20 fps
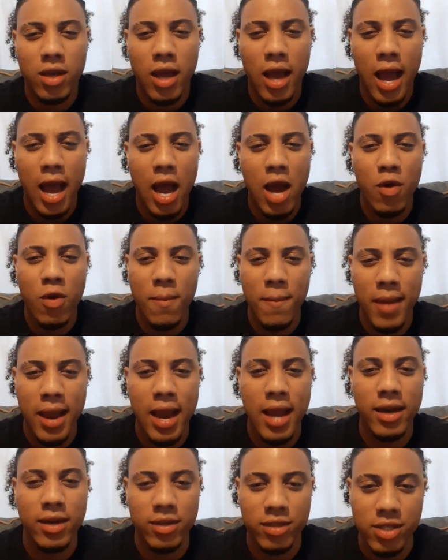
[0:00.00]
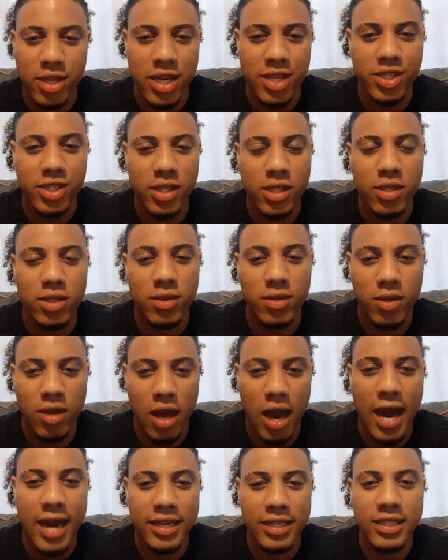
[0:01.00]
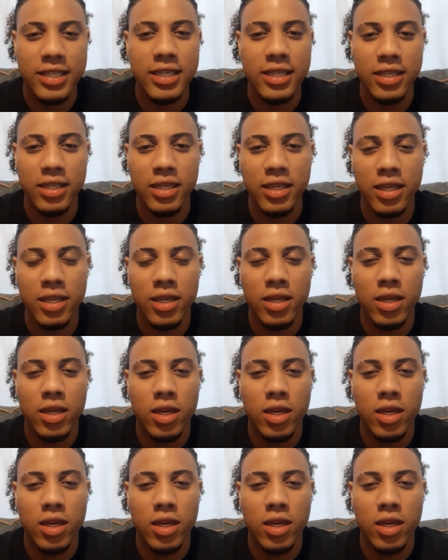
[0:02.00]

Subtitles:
how a man does it, ideally,